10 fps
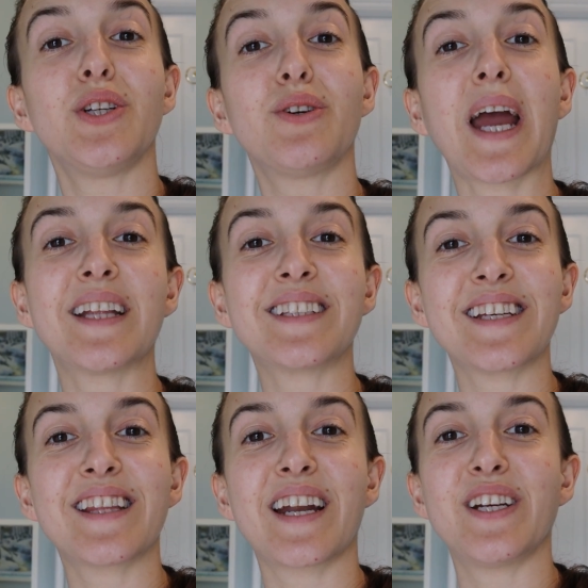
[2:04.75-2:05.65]
You can
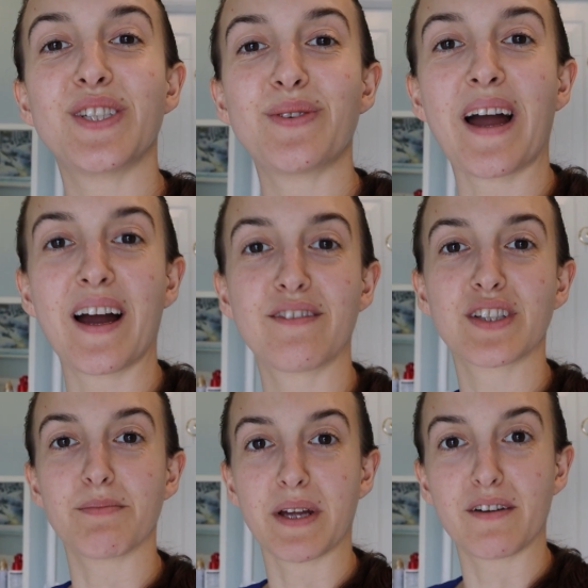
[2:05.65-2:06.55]
see that I do have
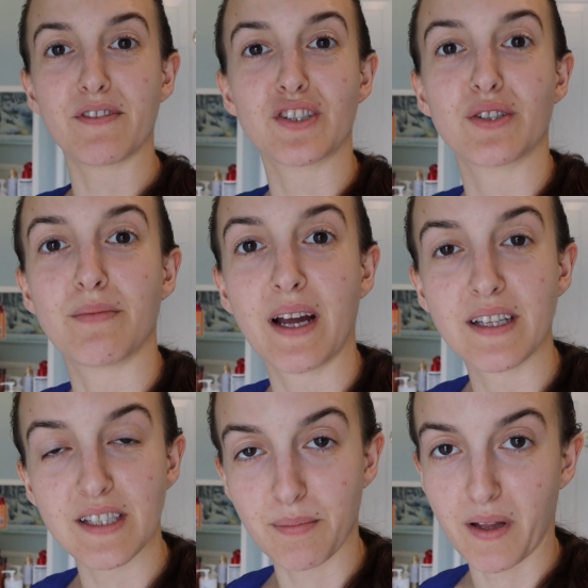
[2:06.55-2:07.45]
some beneficial
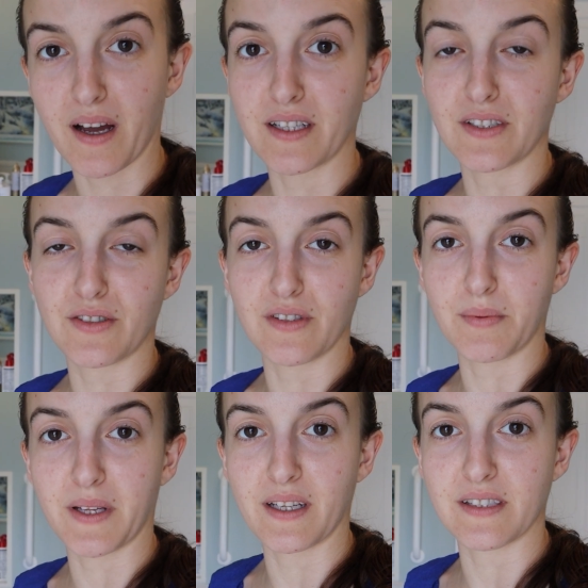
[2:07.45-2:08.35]
mites applied to the
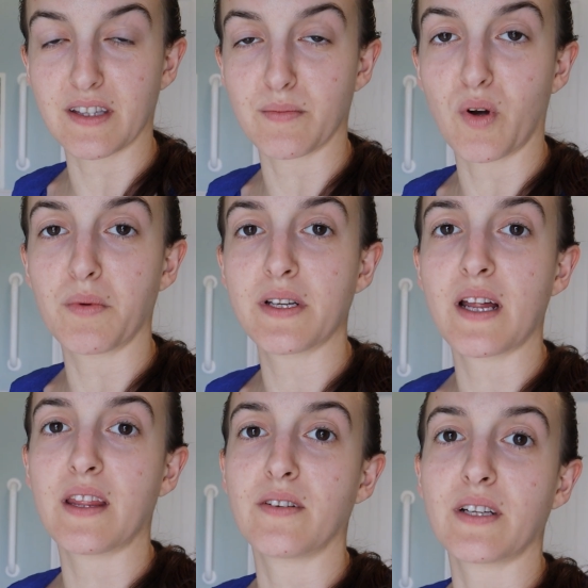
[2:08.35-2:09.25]
plants at the moment,
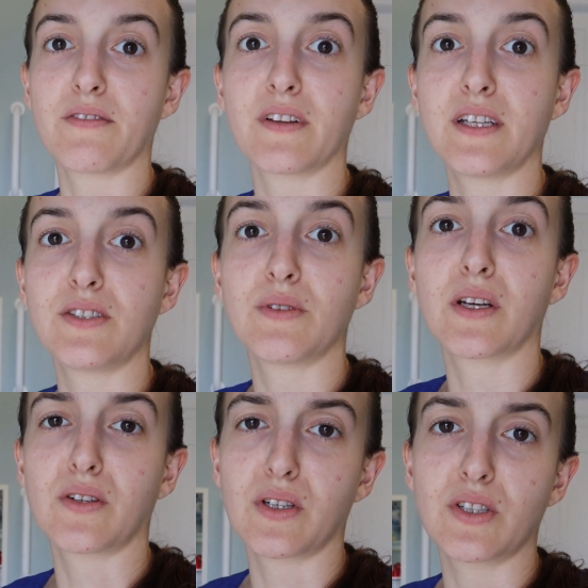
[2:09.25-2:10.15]
and they're definitely
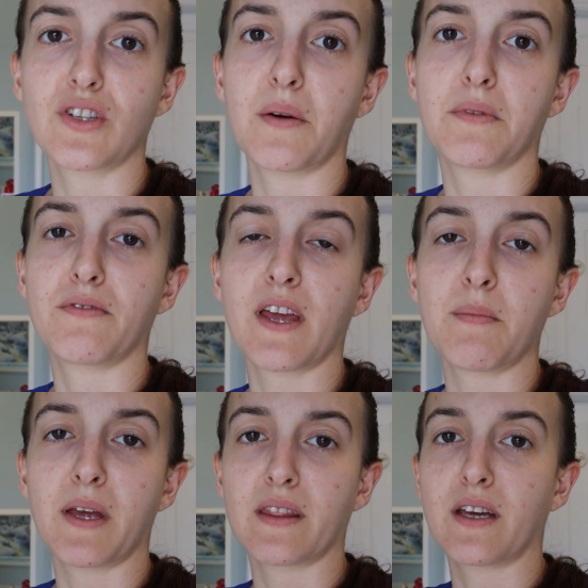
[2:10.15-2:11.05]
doing a good job of
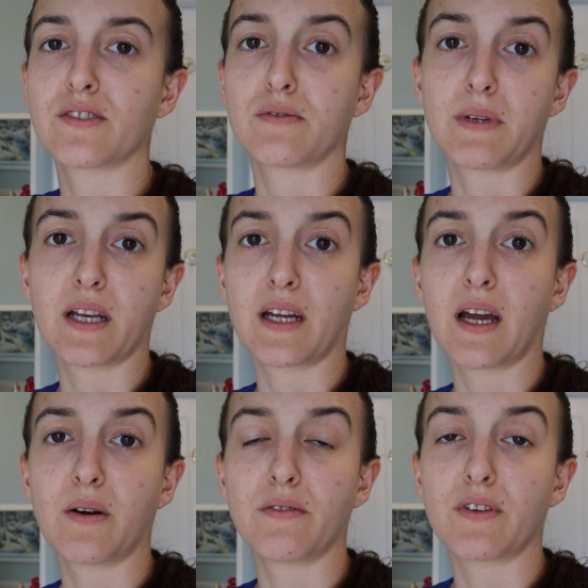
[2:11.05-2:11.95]
keeping things from getting
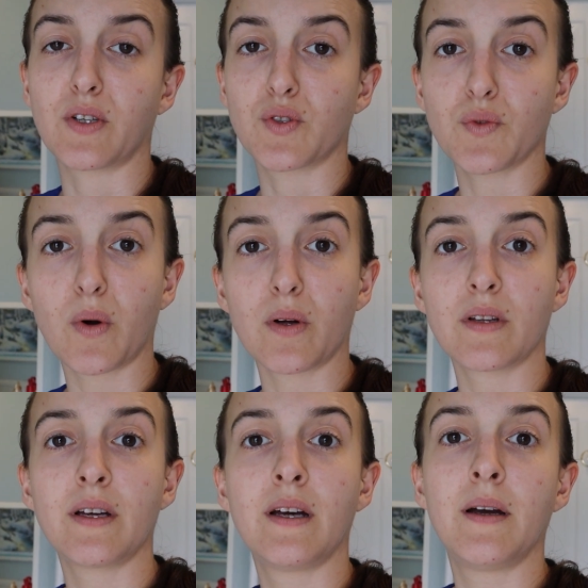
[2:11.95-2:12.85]
out of control.